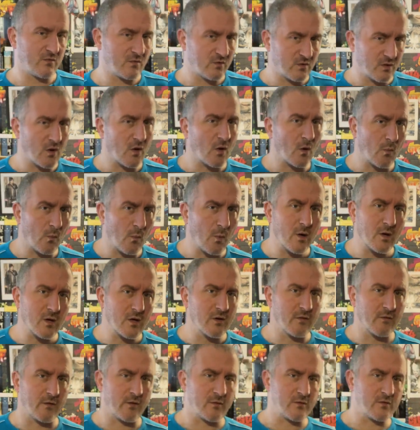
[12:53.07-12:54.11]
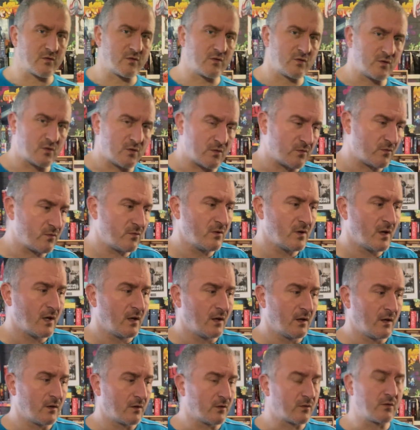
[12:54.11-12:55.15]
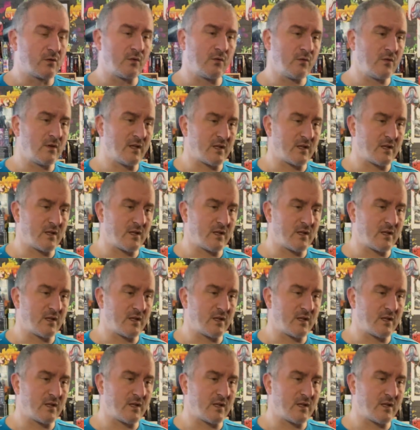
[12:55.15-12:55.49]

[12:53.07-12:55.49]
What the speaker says: There are workarounds. You do